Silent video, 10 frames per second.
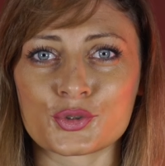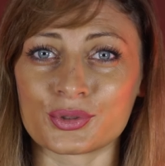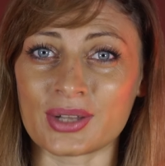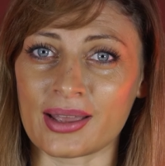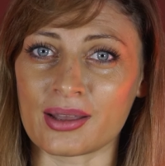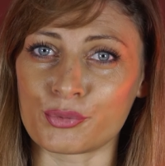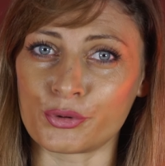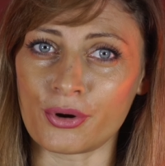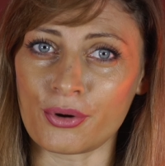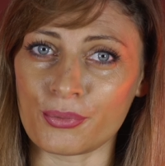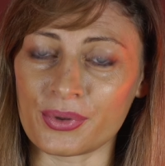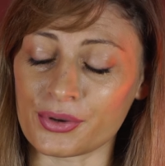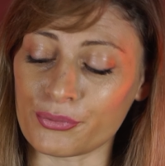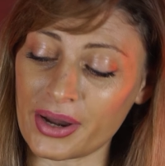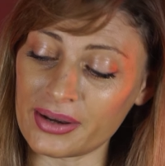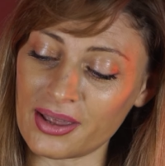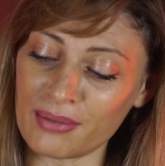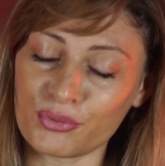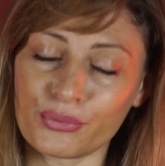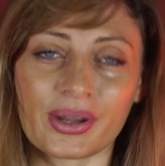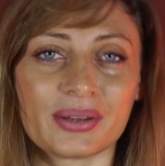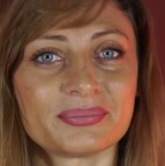Shoot like a pro with Crane M3.